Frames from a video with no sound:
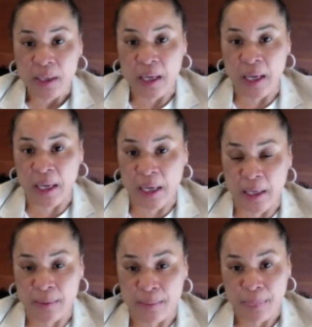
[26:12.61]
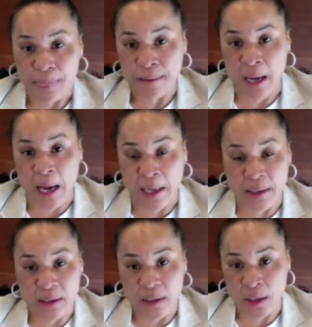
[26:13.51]
and I,
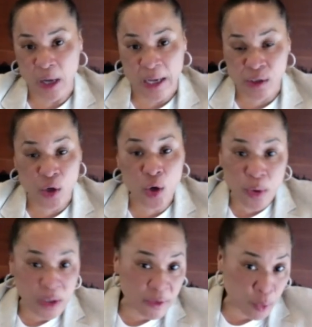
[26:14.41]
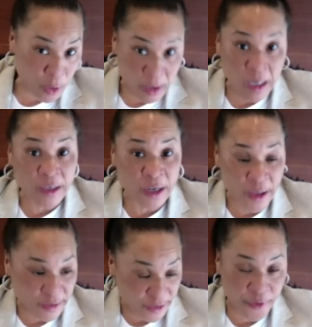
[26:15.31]
you know, I told one one
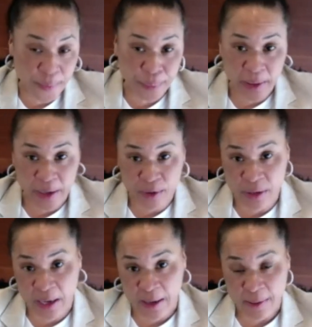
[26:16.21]
a different player that